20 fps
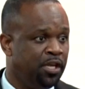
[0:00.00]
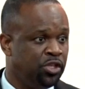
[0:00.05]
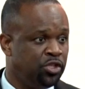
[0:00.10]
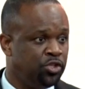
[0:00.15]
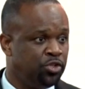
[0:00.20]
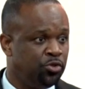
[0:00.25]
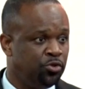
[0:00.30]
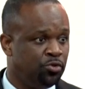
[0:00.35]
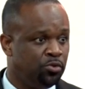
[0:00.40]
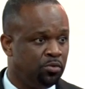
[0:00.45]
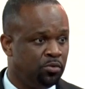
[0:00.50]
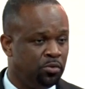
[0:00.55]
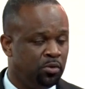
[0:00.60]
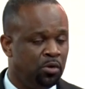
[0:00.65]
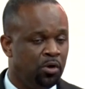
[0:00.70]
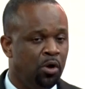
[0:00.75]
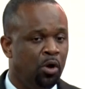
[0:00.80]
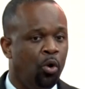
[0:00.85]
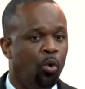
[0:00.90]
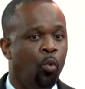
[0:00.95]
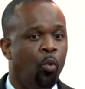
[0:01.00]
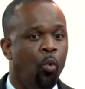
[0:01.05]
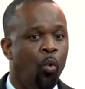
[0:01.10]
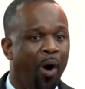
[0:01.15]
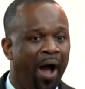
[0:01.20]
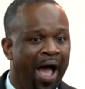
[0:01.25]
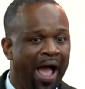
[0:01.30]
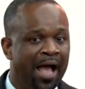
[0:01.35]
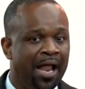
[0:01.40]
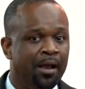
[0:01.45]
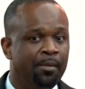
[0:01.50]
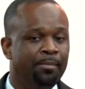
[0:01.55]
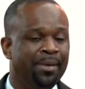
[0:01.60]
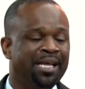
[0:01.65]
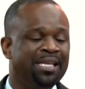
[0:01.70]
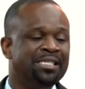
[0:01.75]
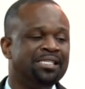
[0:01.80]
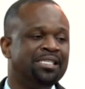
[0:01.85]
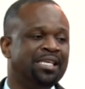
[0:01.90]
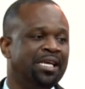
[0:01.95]
issue while
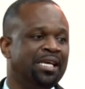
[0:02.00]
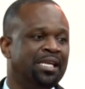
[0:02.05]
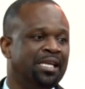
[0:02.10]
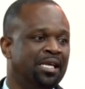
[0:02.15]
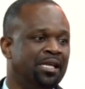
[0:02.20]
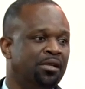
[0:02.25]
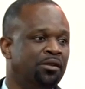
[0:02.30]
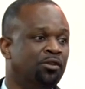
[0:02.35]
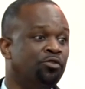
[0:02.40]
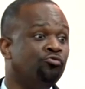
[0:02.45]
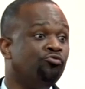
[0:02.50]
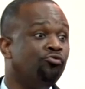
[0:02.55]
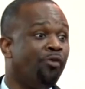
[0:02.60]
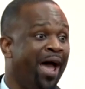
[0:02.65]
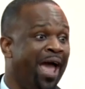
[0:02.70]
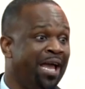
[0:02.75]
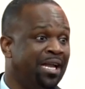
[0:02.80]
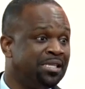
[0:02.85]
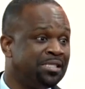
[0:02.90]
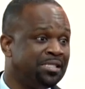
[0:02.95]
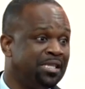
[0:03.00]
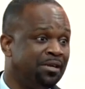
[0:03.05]
maintaining the rights